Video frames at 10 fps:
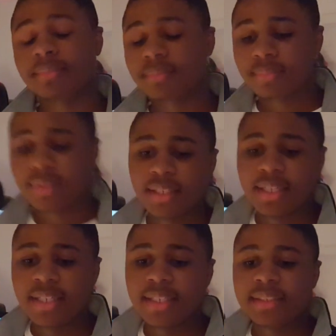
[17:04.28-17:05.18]

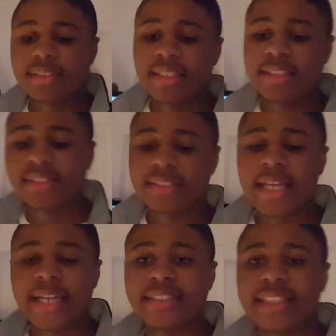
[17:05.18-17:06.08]
enjoy.
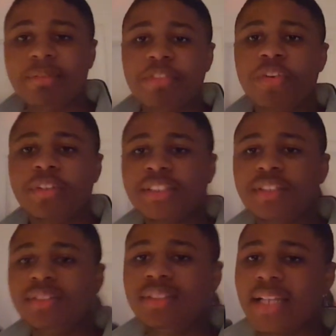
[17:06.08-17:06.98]
Since, like I
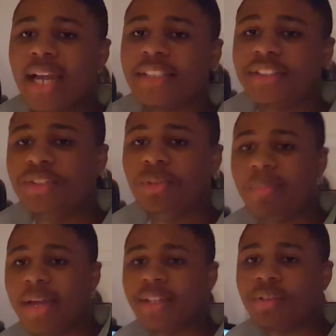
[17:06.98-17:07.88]
said before, these
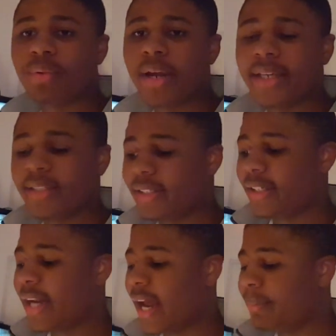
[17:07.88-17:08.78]
guys do make
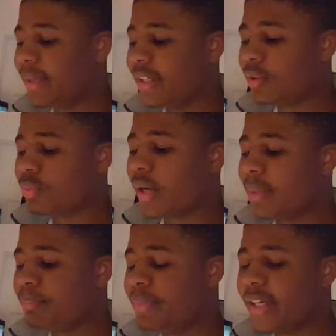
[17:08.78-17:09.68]
great, and I
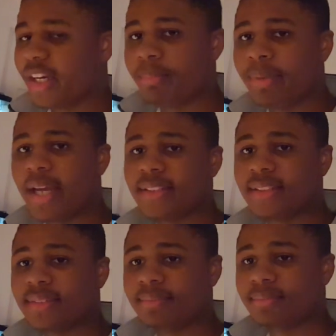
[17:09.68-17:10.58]
mean great
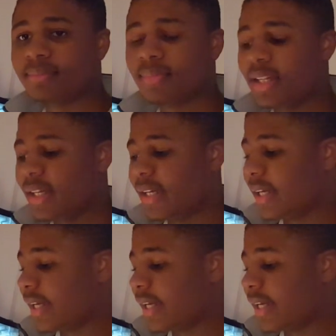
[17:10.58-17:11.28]
beginner pets,